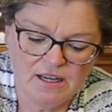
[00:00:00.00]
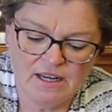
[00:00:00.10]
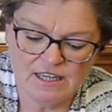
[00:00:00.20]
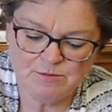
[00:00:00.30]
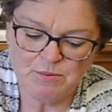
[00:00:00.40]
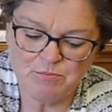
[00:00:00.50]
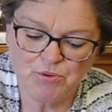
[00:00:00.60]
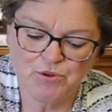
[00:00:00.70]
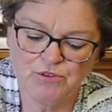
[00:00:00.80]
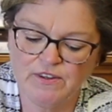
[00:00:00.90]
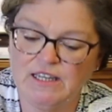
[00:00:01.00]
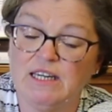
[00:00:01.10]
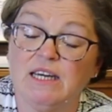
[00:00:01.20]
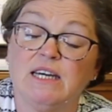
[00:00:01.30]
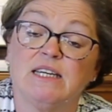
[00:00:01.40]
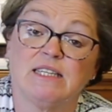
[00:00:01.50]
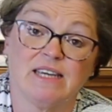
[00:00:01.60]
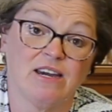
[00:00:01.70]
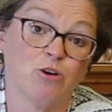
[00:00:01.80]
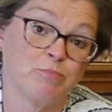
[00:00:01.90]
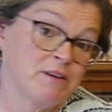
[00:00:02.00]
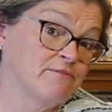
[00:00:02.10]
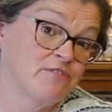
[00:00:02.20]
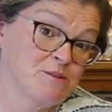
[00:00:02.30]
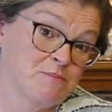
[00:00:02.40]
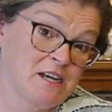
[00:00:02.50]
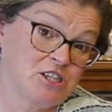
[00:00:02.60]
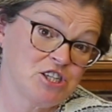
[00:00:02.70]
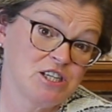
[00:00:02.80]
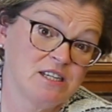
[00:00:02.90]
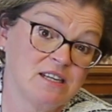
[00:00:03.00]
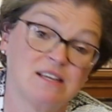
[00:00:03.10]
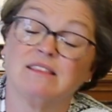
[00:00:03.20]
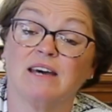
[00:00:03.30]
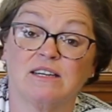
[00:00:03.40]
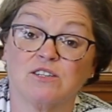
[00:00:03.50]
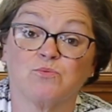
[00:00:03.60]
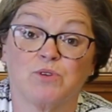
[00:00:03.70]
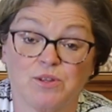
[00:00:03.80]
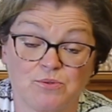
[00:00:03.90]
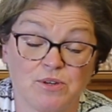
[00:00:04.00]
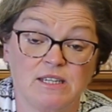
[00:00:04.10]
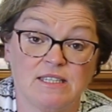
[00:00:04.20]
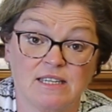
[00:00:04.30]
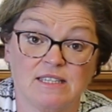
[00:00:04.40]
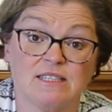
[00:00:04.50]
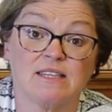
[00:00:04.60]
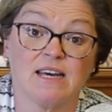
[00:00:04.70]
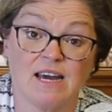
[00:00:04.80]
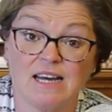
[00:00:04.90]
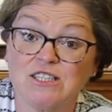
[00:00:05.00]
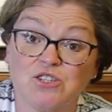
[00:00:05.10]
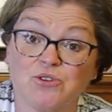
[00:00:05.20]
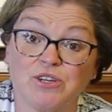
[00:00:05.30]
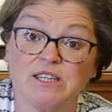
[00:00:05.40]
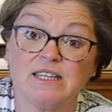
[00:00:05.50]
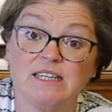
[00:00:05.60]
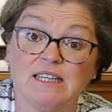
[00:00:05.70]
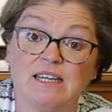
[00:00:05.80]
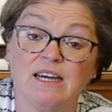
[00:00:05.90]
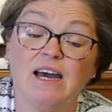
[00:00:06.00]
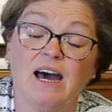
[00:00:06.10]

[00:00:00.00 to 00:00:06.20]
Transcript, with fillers: It has been proven to help inflammation. That is one of the reasons that I started it.